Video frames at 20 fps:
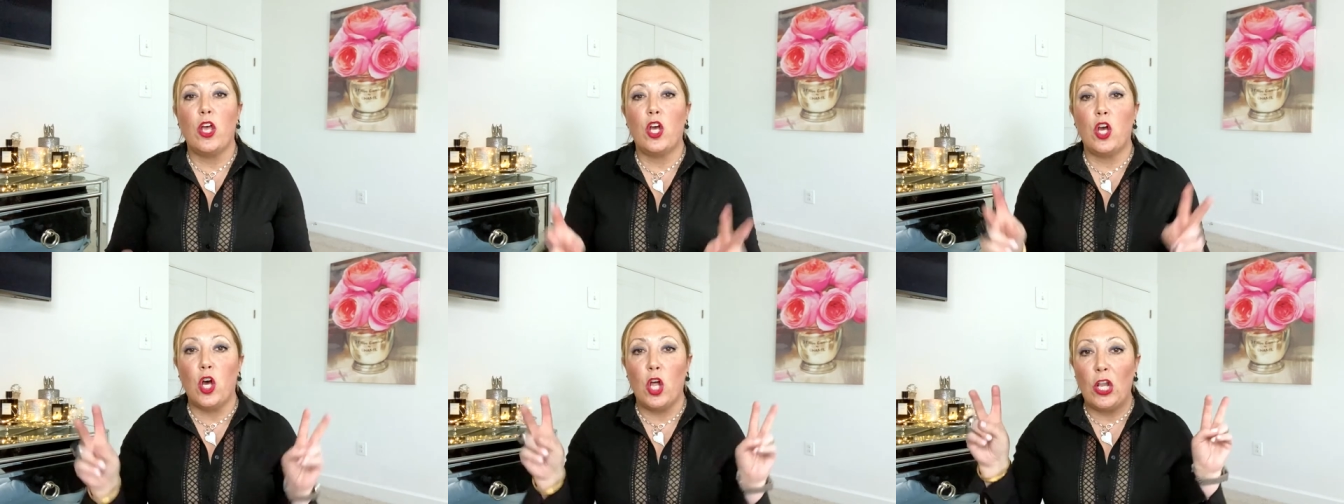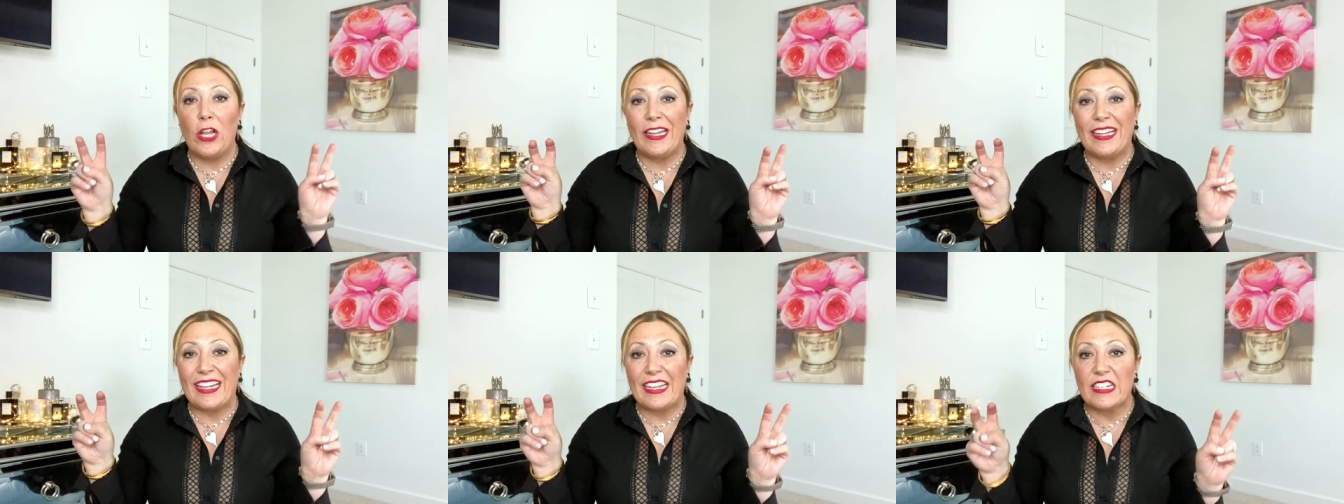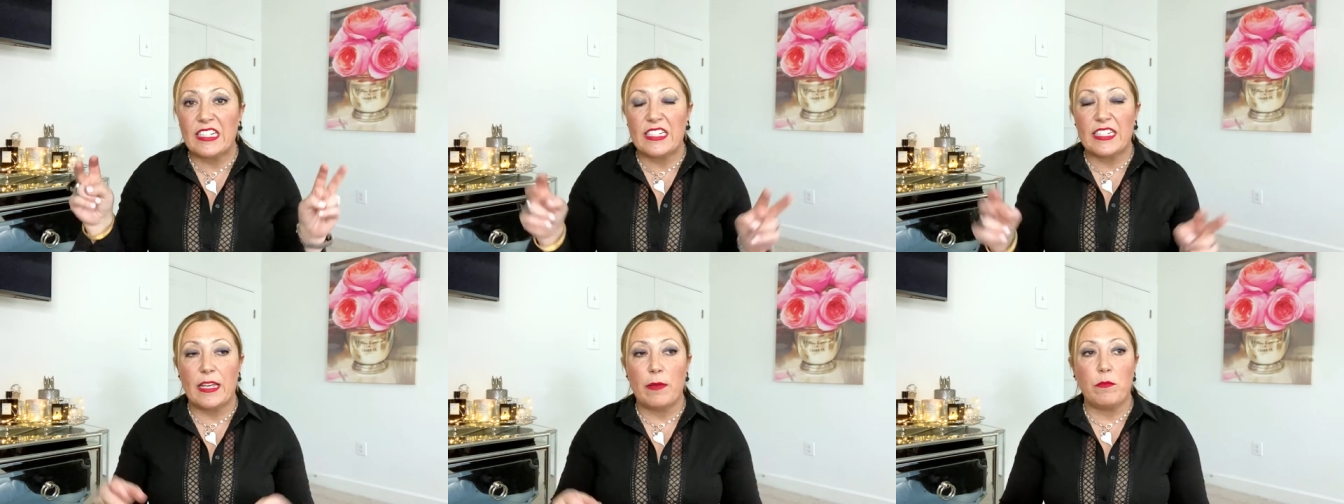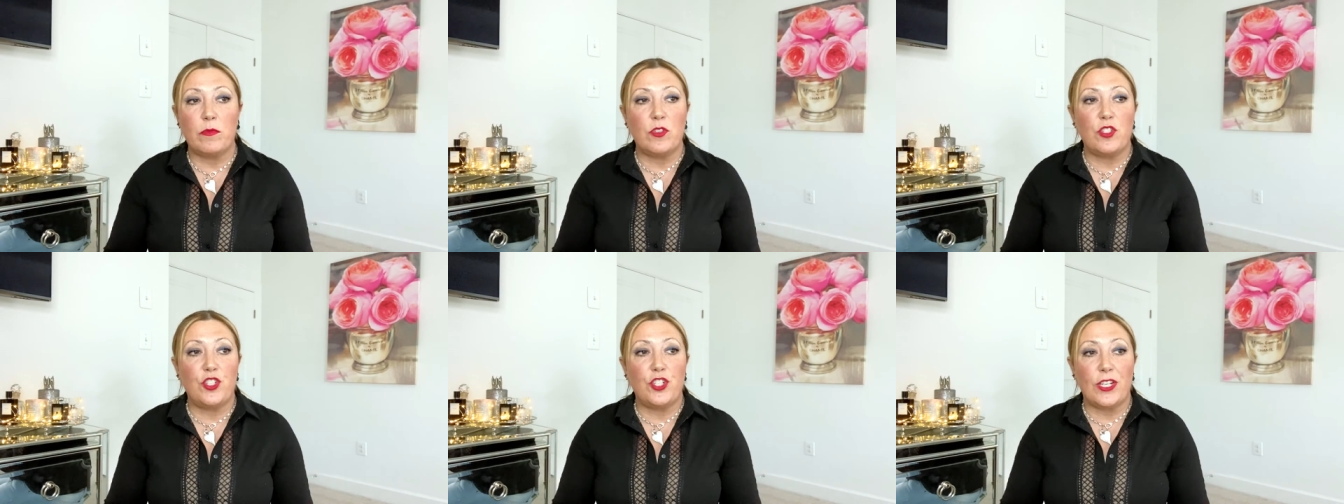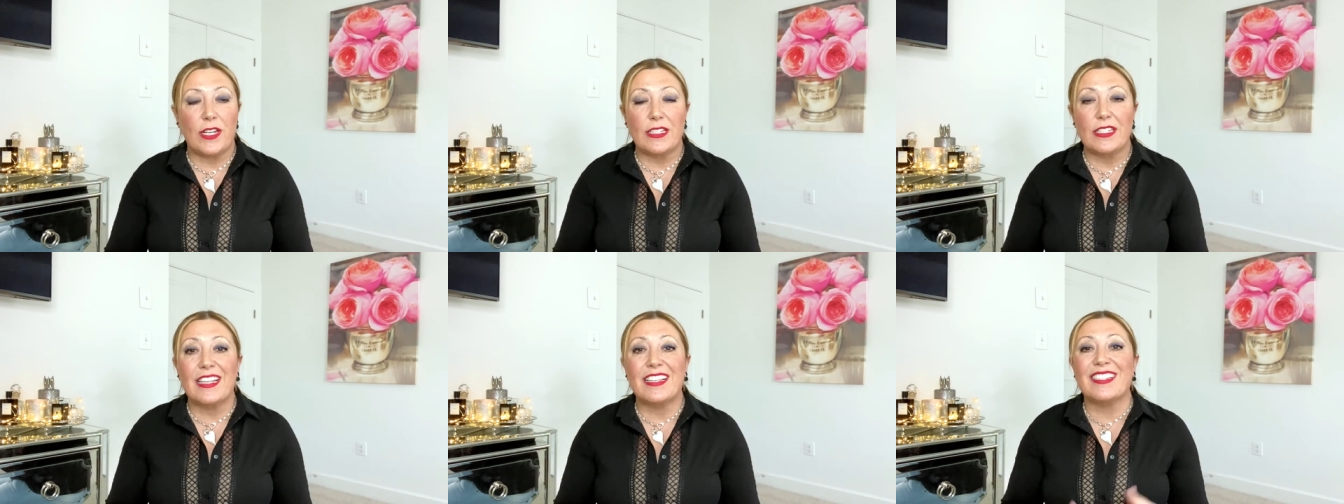collect them
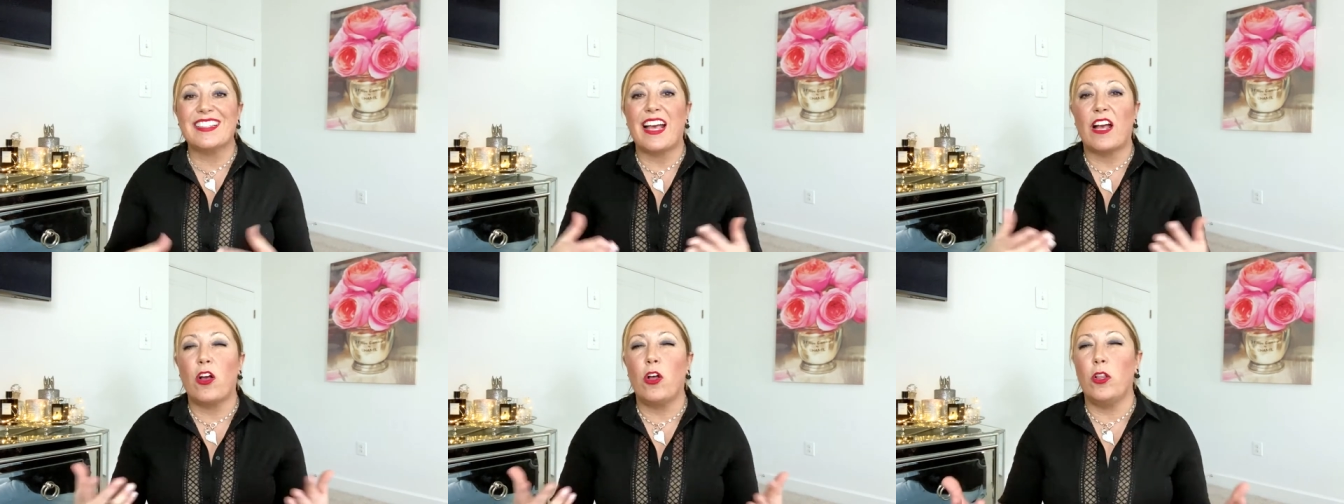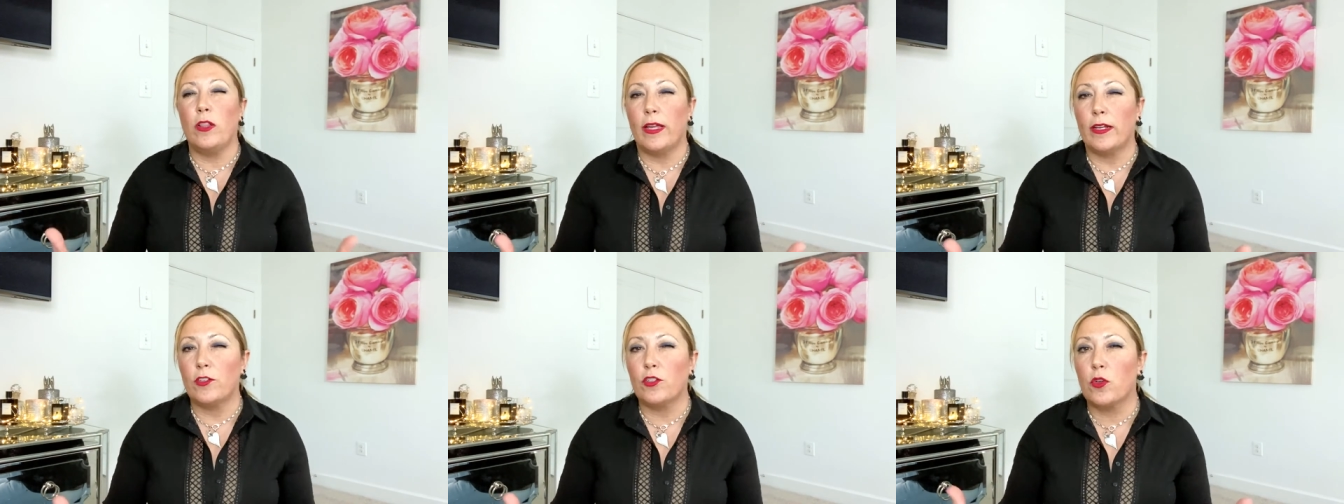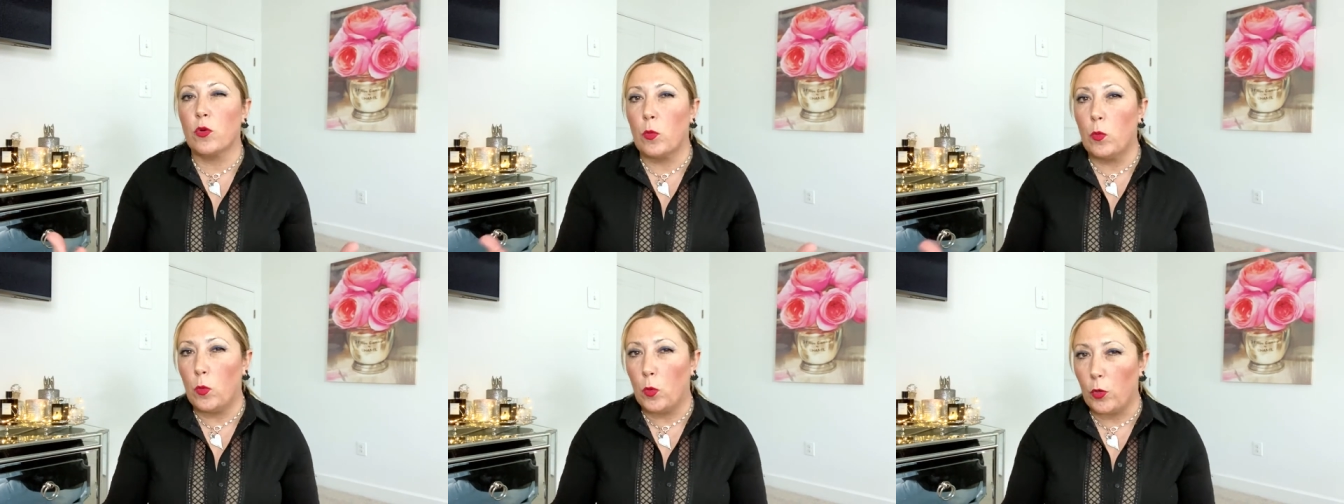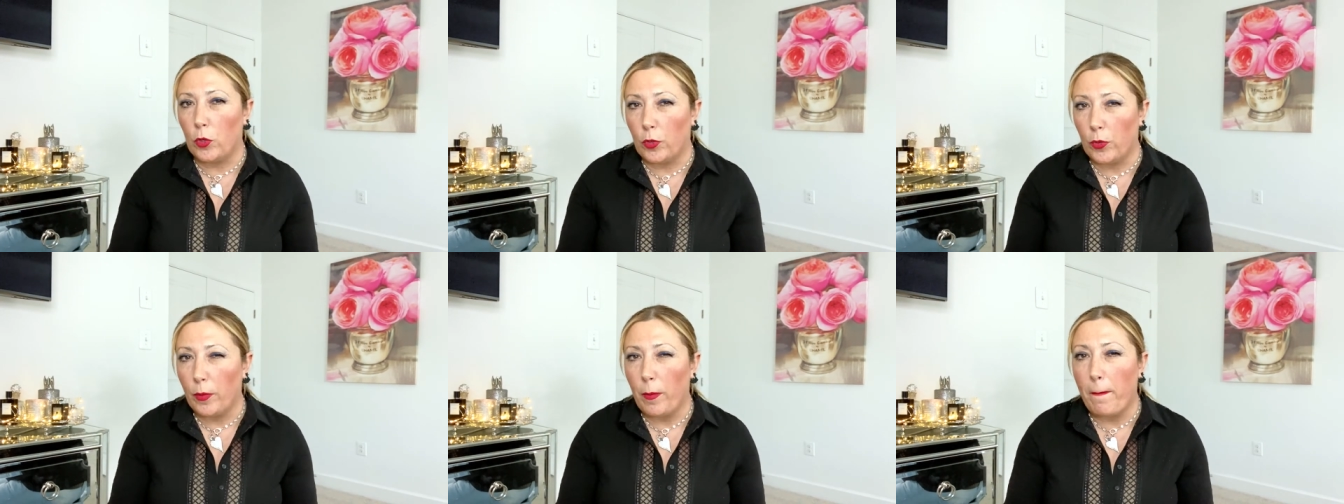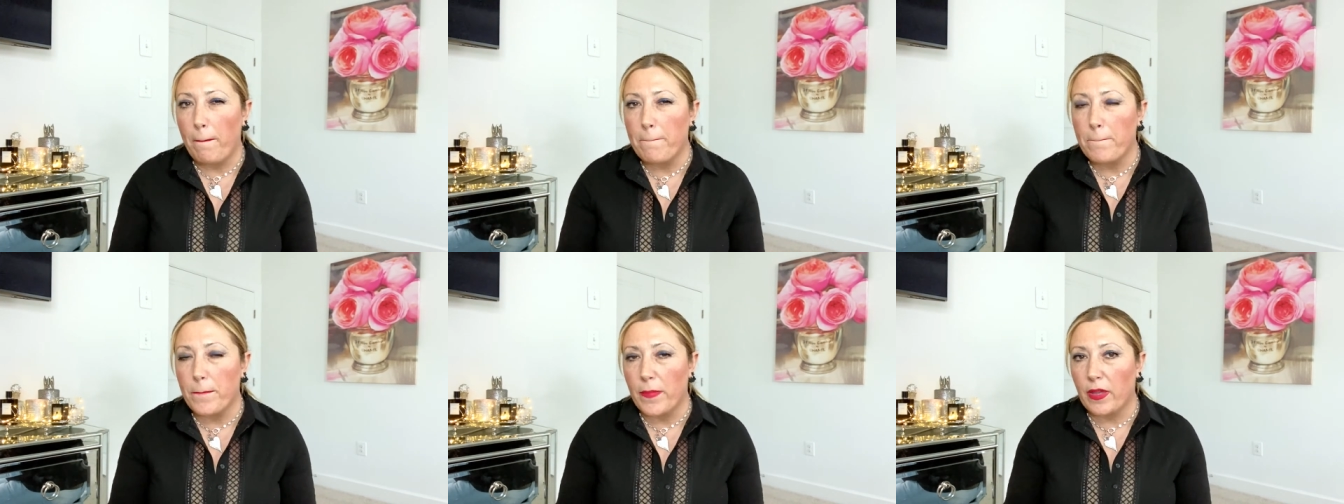just as a collector would
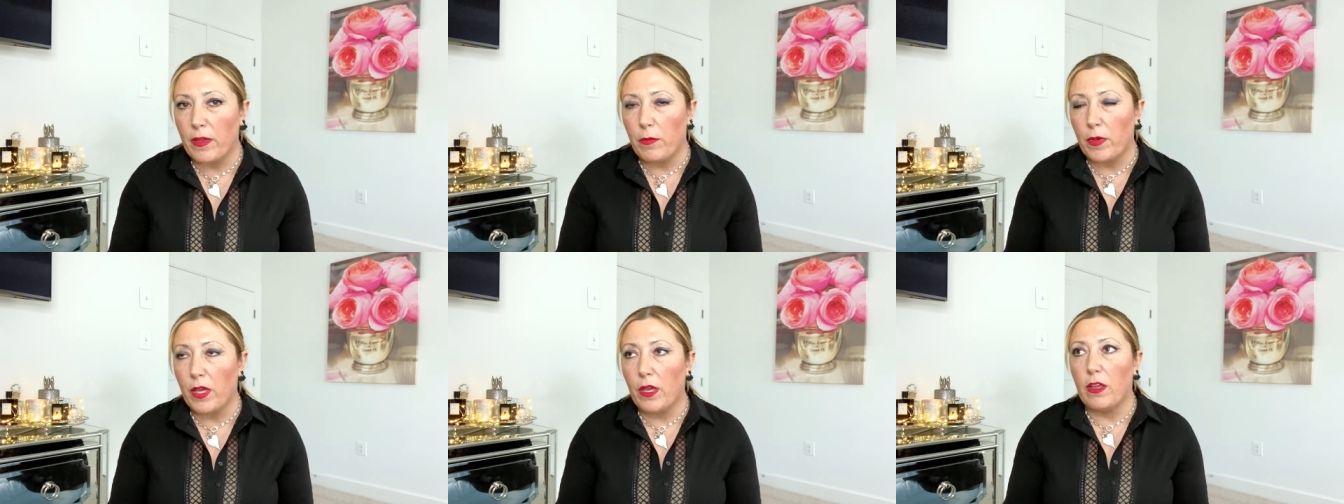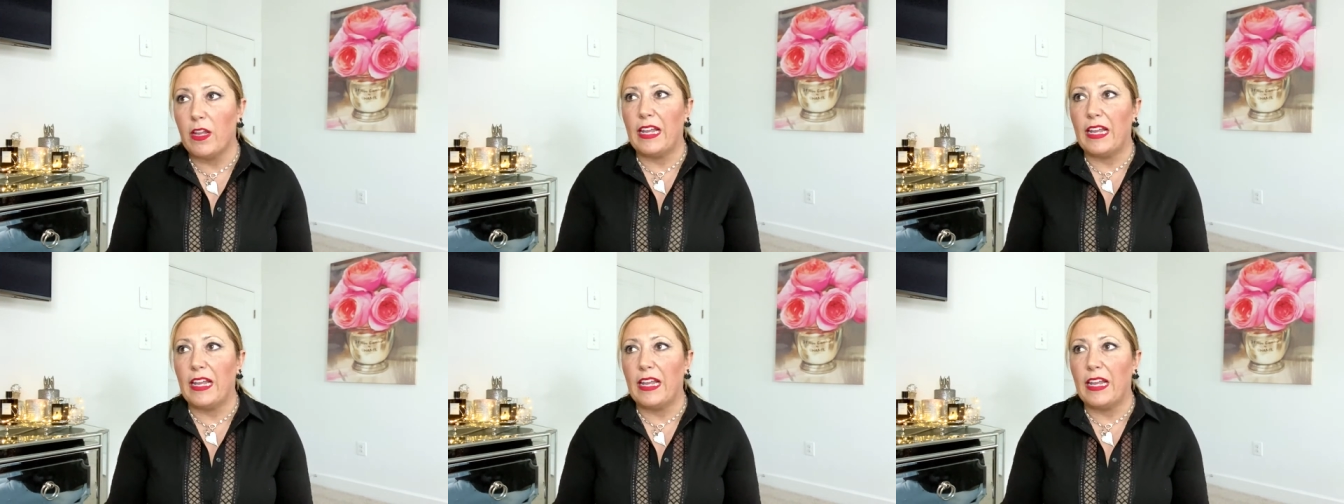maybe.